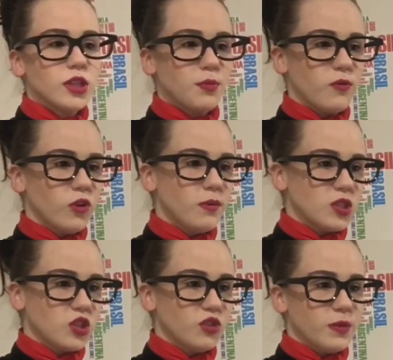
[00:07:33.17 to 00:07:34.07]
the performance
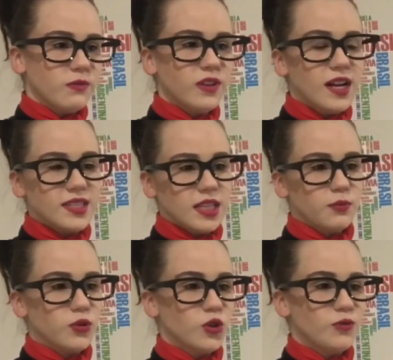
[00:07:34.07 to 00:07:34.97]
could have been vastly
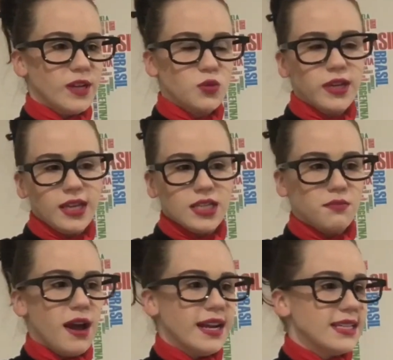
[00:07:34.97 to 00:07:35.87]
improved by tweaking some
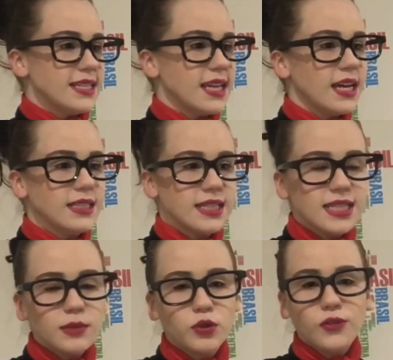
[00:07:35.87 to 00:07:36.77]
minor details, it
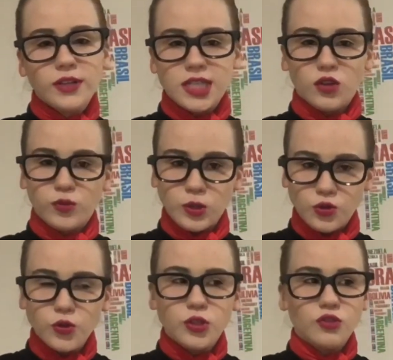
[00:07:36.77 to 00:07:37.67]
still proved itself to be
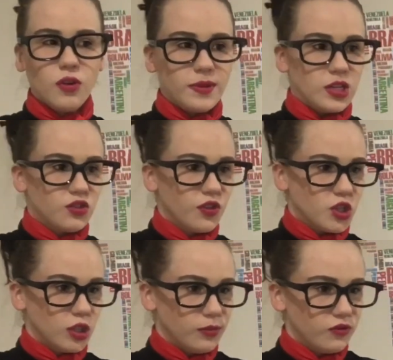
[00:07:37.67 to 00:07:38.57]
true to Euripides'
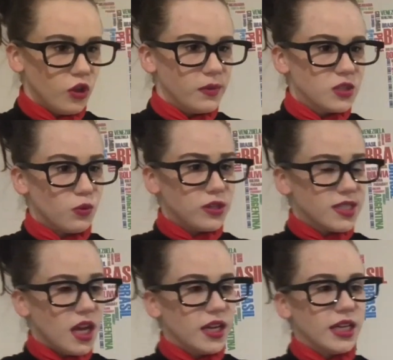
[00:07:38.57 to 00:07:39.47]
original performance whilst
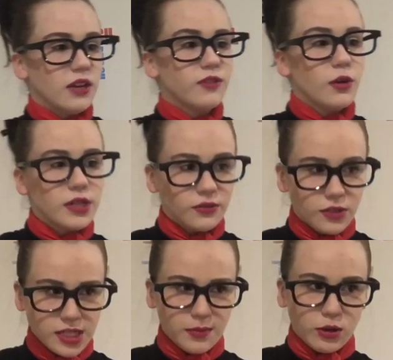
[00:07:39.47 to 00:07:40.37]
targeting a very
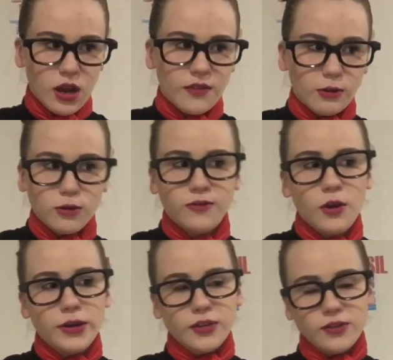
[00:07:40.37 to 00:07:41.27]
different demographic with
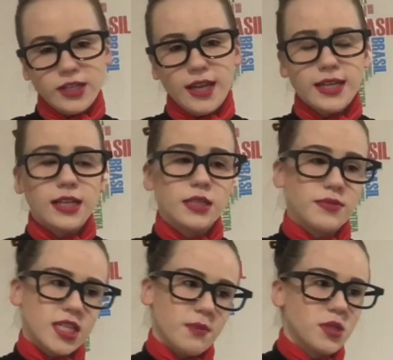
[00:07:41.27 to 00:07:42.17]
very different ideals and
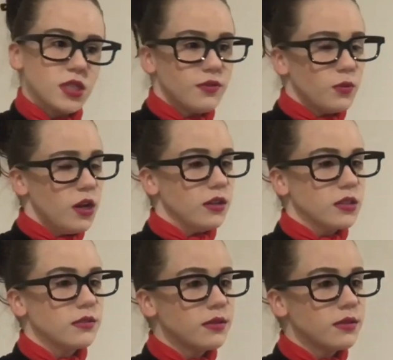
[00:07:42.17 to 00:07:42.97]
perceptions of the world.